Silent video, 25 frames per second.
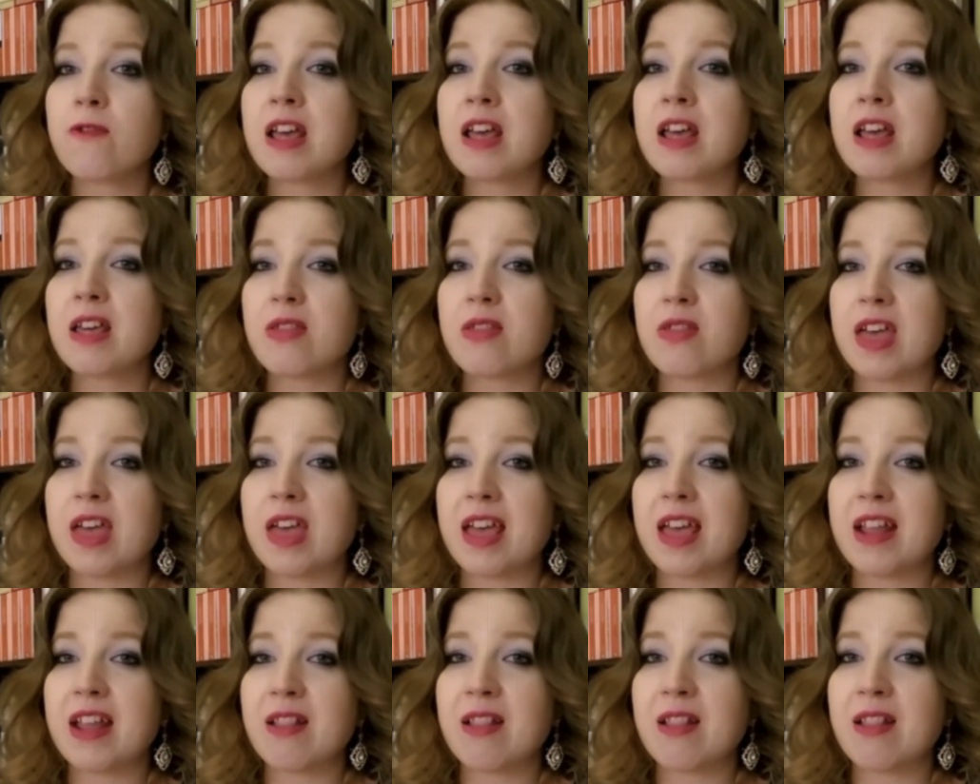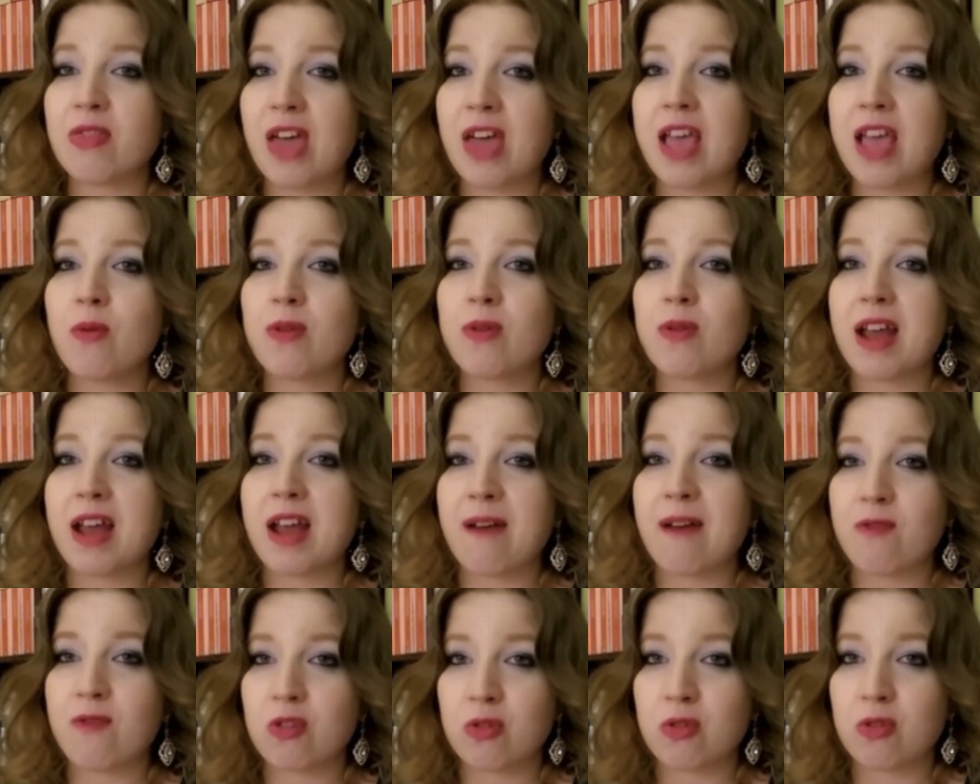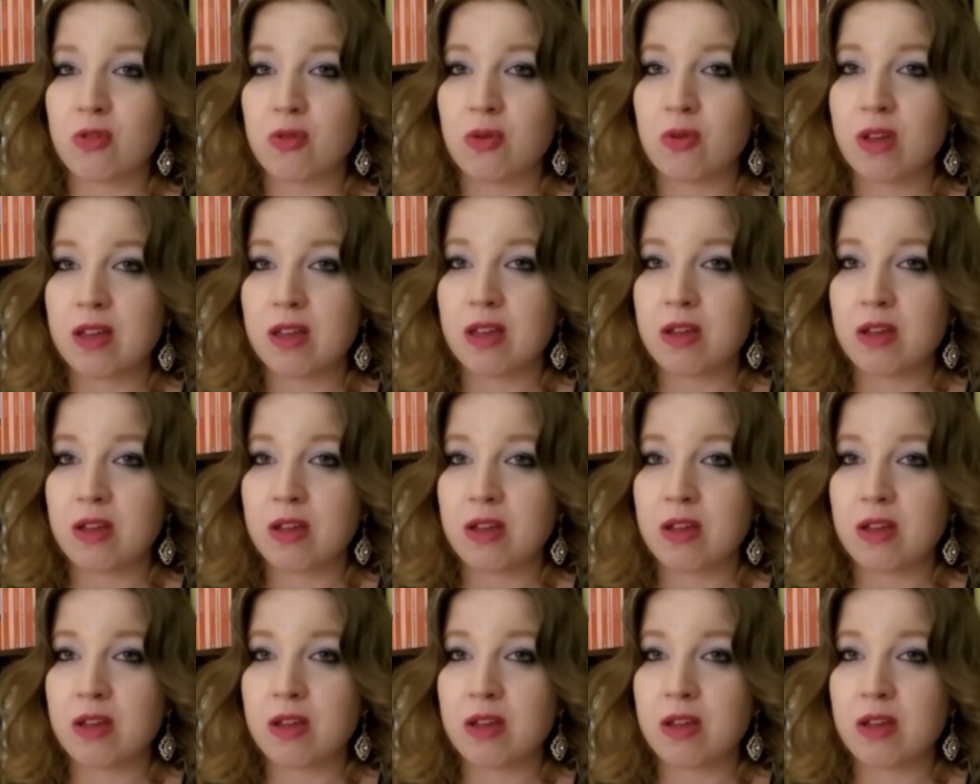then they would have to